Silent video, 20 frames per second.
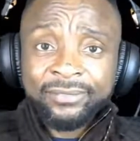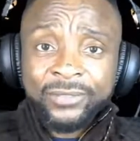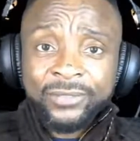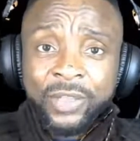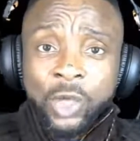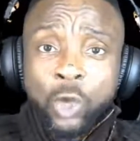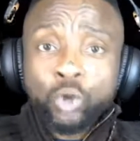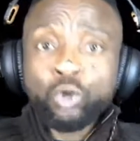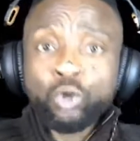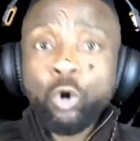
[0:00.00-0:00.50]

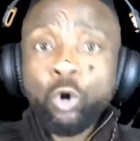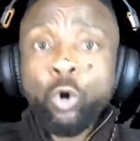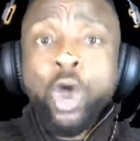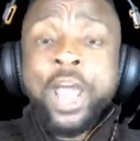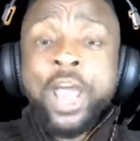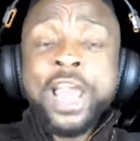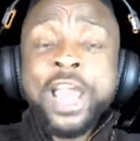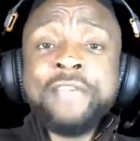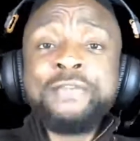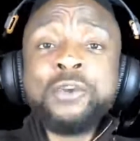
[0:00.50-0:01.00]
So
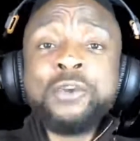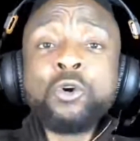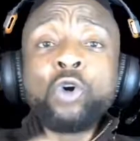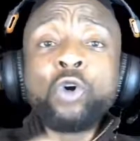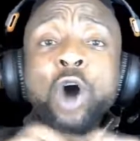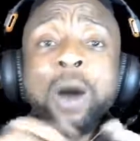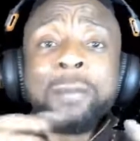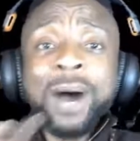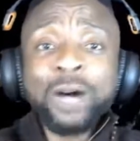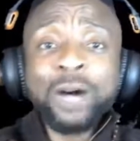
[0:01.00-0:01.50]
if you
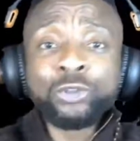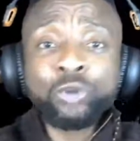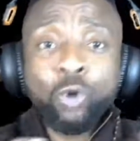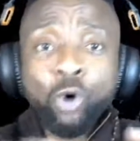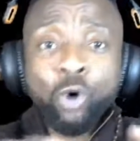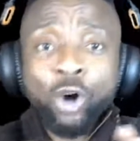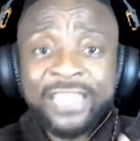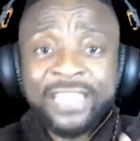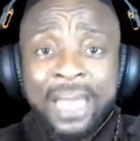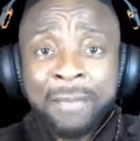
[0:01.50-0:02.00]
come out to
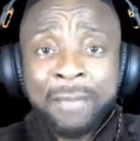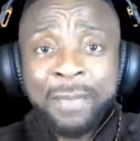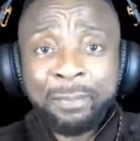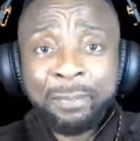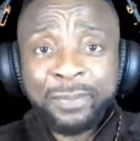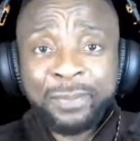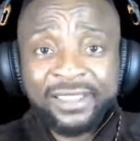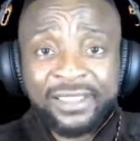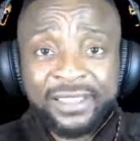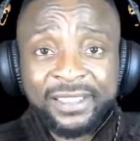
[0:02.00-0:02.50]
condemn
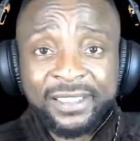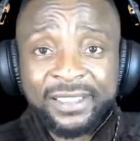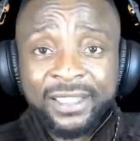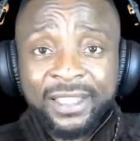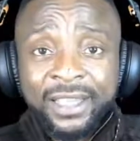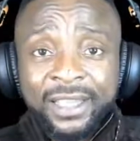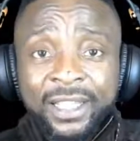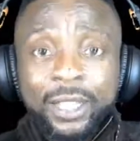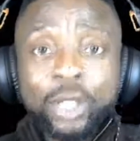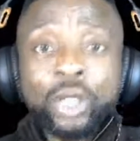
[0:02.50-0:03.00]
APC,
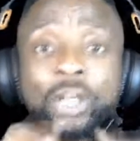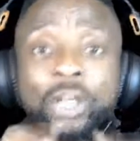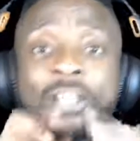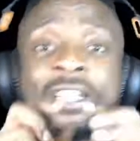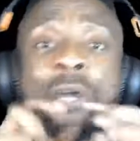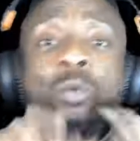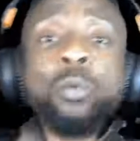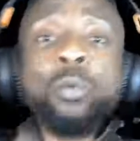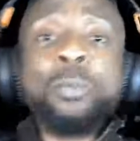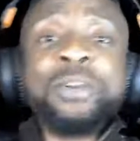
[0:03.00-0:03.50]
they
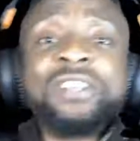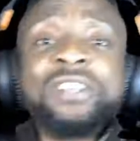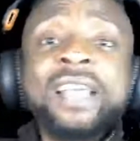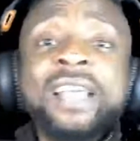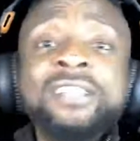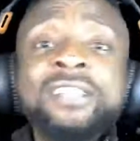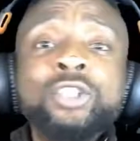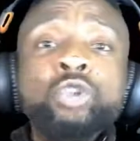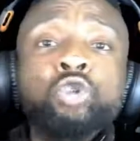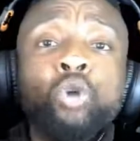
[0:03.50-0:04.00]
will
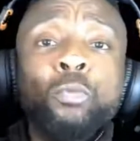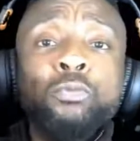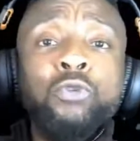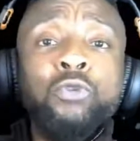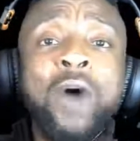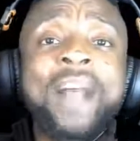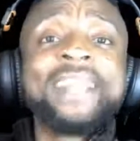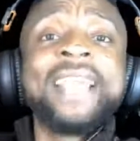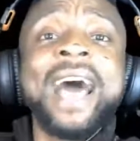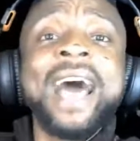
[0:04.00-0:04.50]
present you to
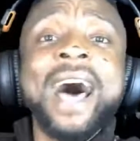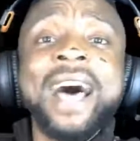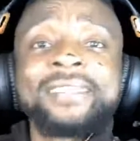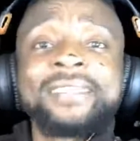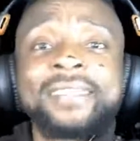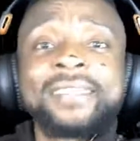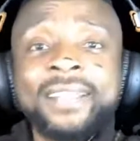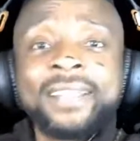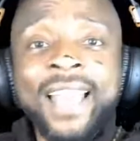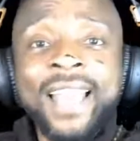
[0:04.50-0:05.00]
Buhari
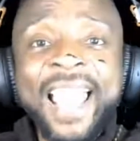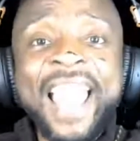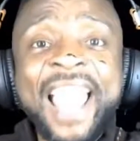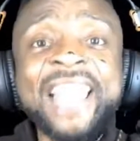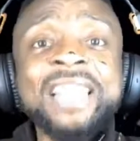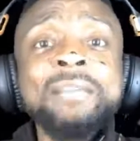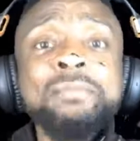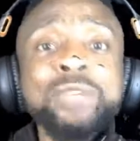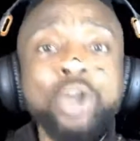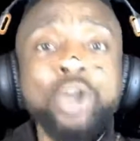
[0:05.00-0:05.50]
as
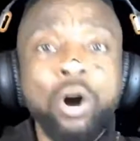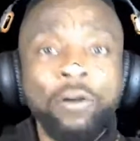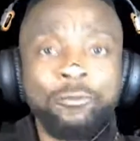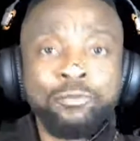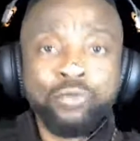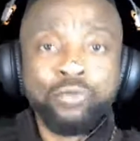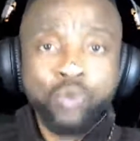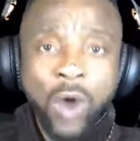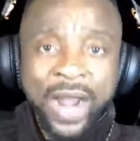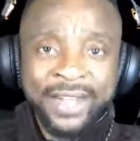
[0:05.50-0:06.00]
enemy of
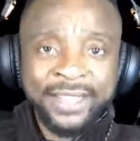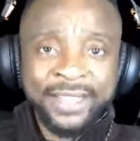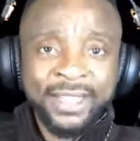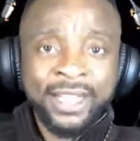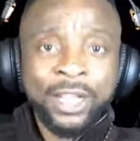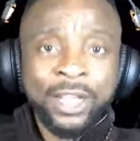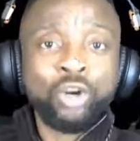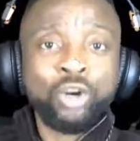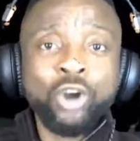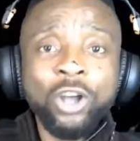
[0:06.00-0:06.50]
Buhari,
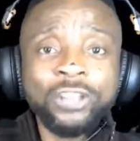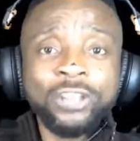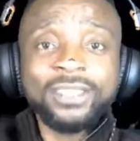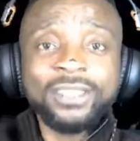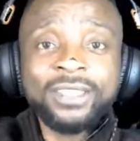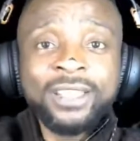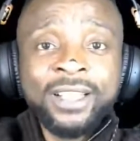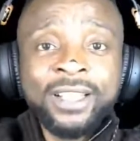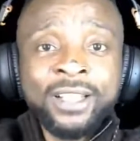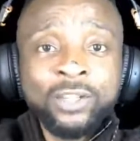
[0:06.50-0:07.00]
not
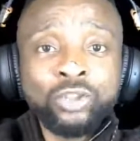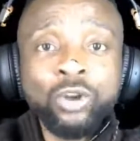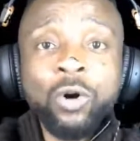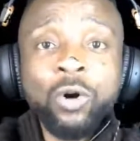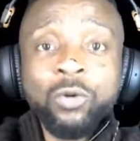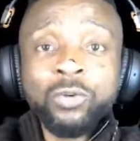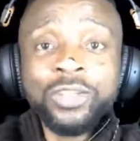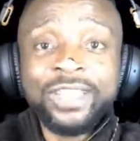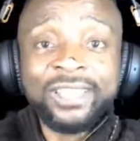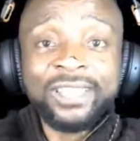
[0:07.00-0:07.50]
someone
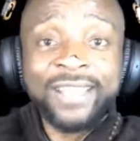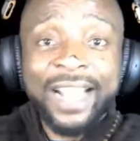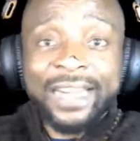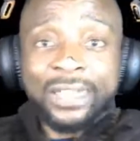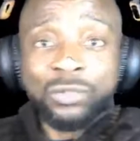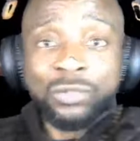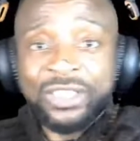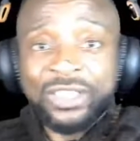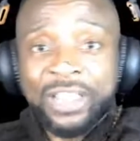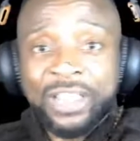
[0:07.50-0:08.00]
who disagree
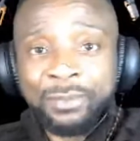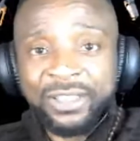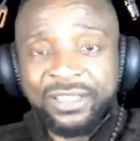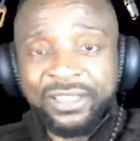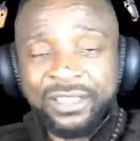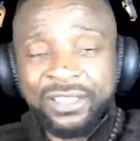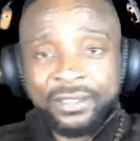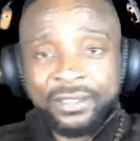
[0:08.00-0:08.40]
with APC.